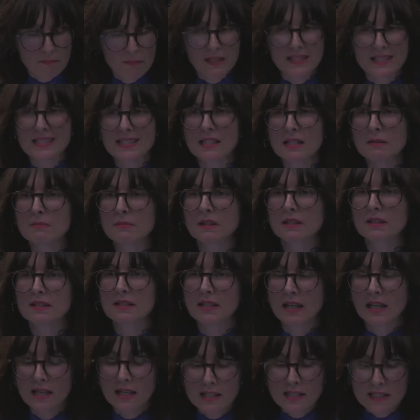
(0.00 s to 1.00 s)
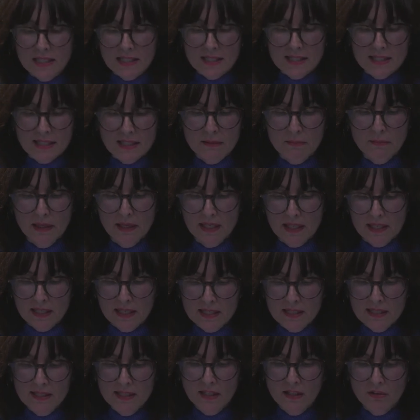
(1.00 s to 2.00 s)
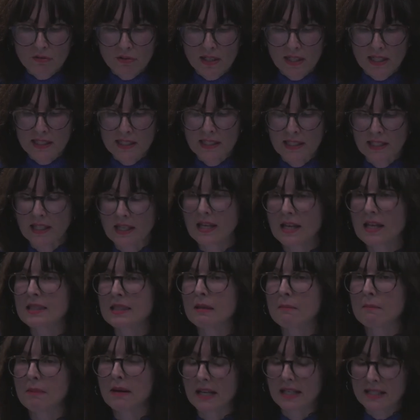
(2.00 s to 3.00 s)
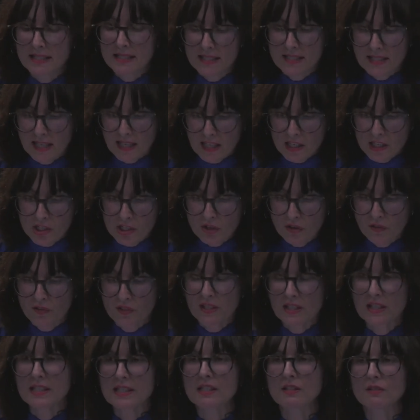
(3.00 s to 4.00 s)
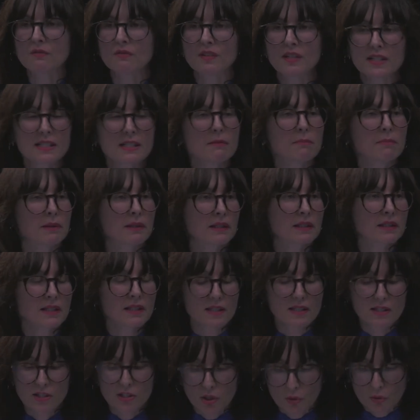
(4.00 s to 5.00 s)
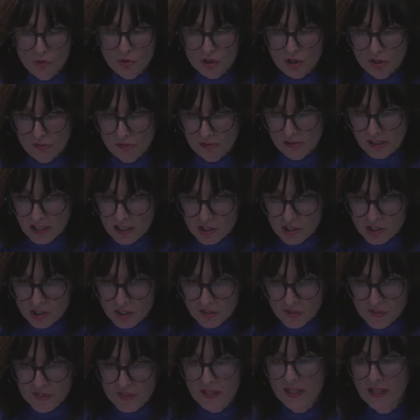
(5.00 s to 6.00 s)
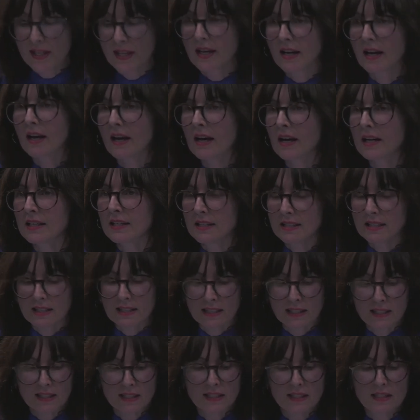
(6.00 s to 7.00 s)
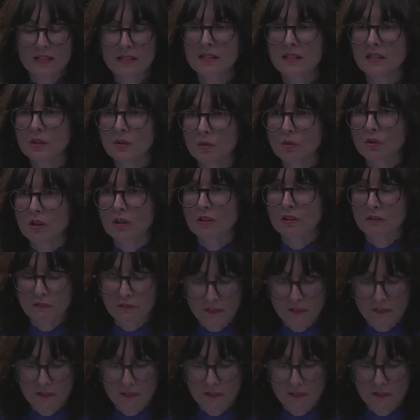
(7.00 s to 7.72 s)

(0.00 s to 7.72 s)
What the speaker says: but simultaneously by integrating the backstage of these visible social relations, i.e. the nuclear